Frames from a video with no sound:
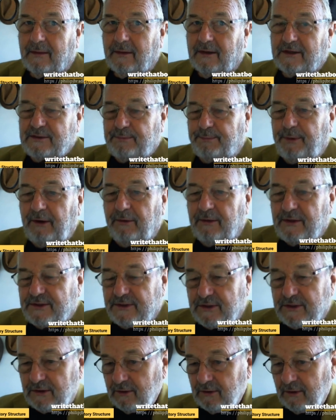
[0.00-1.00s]

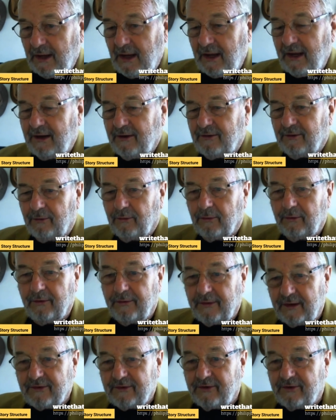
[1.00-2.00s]
experience that you had in all
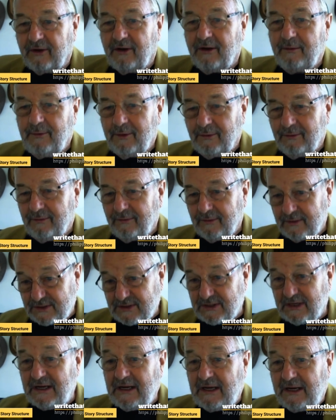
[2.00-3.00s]
that time you're on the
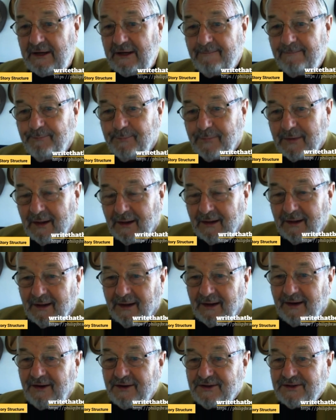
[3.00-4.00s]
sea?
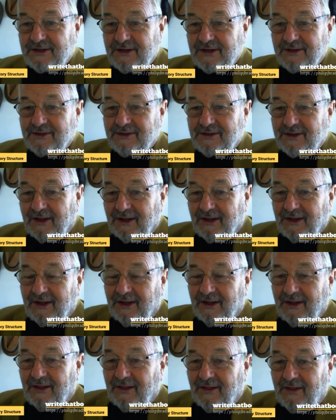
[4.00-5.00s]
And he said,
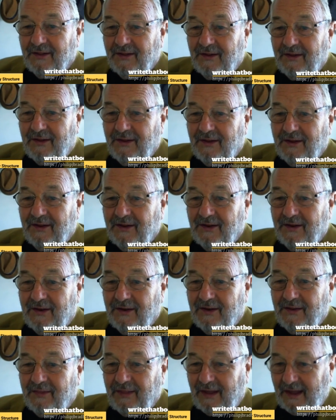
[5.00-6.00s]

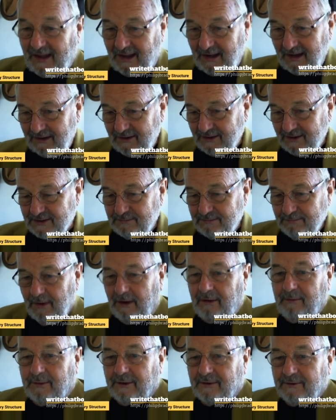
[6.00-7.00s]
the hardest
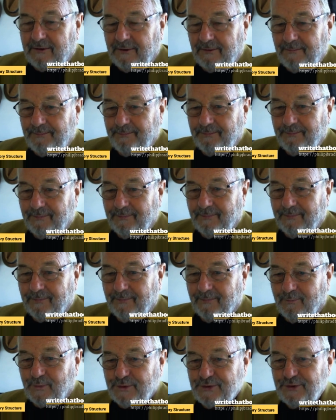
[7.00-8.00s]
moment
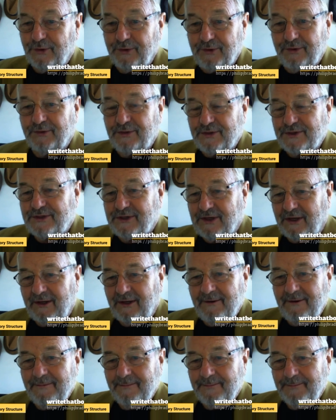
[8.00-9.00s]
was not on the
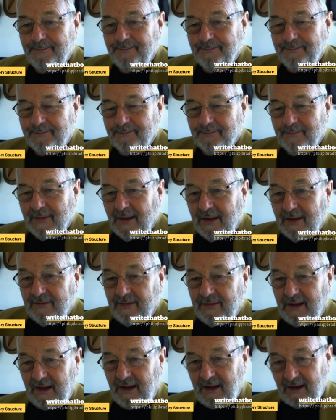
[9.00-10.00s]
sea.
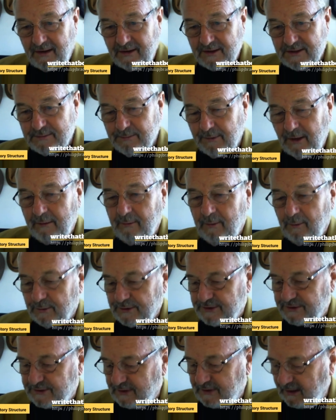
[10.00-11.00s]
The hardest moment
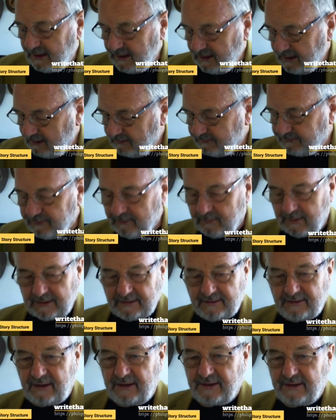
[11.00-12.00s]
was standing up from my
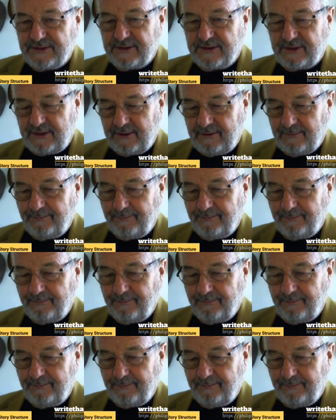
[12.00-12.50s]
desk